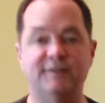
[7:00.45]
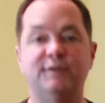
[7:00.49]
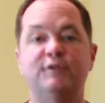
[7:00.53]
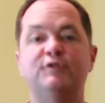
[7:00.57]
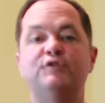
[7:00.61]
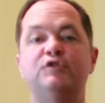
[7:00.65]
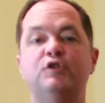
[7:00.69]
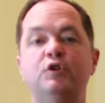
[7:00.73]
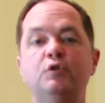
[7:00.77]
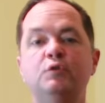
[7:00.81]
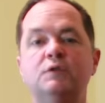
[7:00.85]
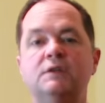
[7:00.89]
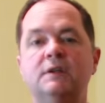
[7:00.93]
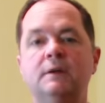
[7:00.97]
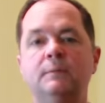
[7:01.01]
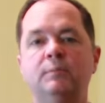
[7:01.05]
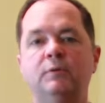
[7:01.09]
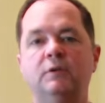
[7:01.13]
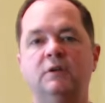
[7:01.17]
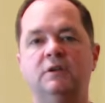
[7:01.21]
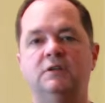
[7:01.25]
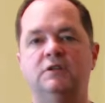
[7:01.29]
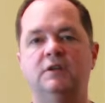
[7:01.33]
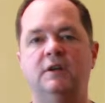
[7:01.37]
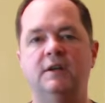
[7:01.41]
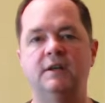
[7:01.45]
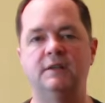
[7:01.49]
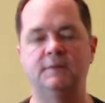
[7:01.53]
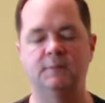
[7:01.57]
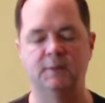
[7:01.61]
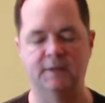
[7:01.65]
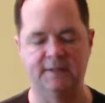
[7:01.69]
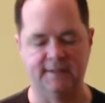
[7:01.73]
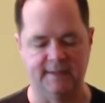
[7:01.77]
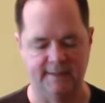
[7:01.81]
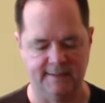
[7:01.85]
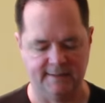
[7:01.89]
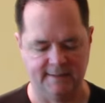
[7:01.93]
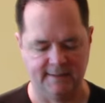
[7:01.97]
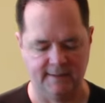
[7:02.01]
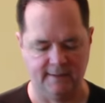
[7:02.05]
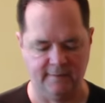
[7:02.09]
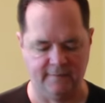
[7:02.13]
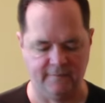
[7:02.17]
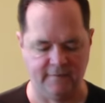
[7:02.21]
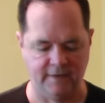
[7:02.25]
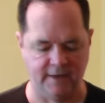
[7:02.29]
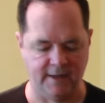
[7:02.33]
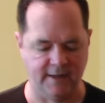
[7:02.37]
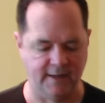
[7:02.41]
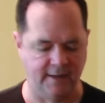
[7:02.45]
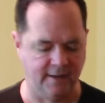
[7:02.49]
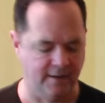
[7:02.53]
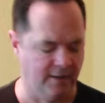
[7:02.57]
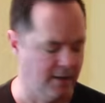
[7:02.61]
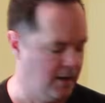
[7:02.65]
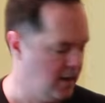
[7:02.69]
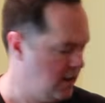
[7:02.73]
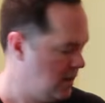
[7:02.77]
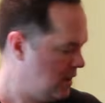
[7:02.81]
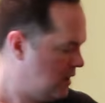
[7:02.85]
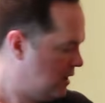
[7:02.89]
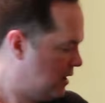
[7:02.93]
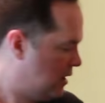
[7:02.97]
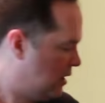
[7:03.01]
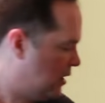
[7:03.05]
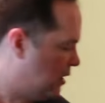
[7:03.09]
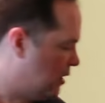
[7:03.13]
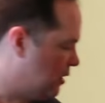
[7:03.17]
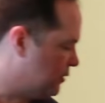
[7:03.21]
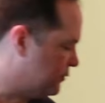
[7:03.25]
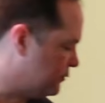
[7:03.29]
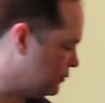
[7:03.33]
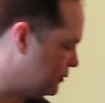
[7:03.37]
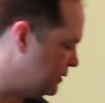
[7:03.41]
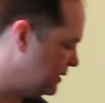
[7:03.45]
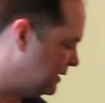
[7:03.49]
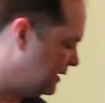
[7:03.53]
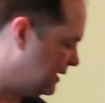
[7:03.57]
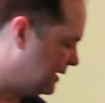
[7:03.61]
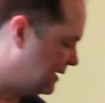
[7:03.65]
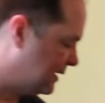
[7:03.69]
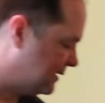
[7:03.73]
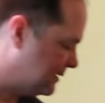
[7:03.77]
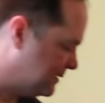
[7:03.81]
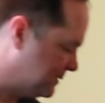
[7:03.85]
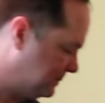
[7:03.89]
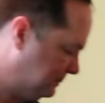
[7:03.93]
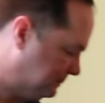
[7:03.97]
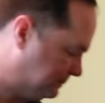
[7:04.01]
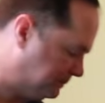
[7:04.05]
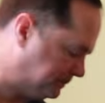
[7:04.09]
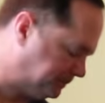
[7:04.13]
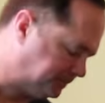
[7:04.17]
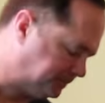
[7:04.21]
So it's 2 simple adjustments instead of fighting all 3 legs.